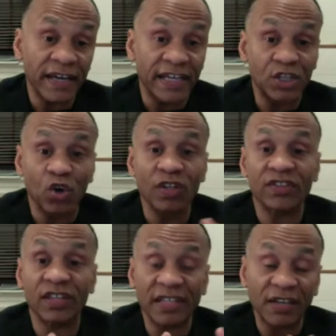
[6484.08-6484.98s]
And the only
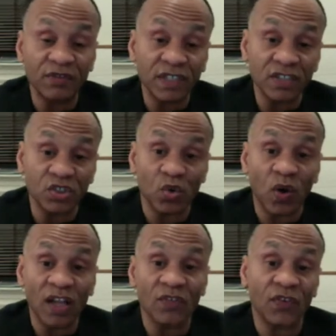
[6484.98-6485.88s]
thing they've done to
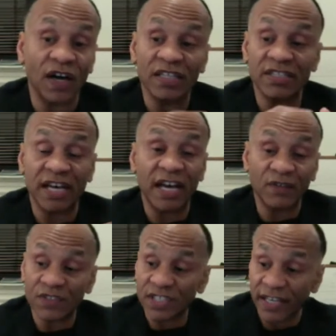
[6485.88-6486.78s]
qualify is
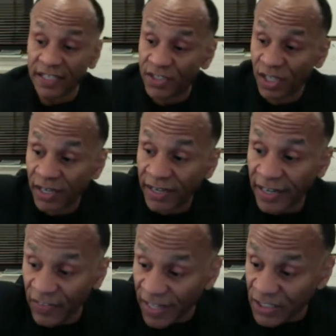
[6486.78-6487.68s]
have sex.
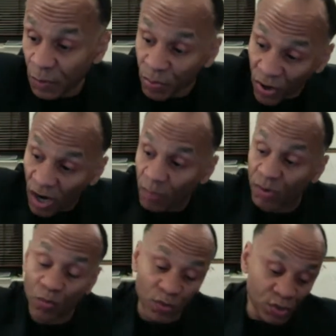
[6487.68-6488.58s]
And that's a
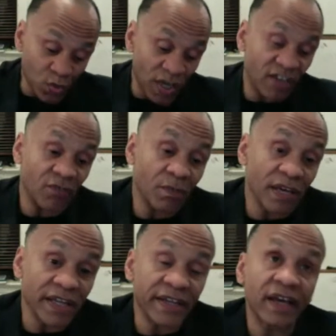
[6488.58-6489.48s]
problem when you have
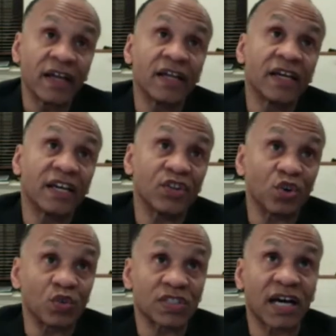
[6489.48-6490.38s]
men in
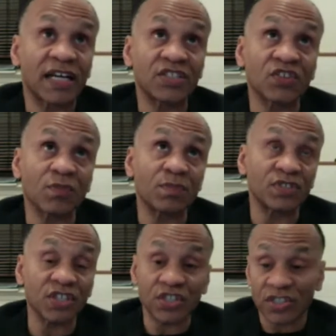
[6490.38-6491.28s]
those kinds of
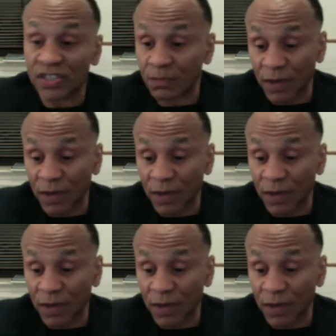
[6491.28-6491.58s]
positions.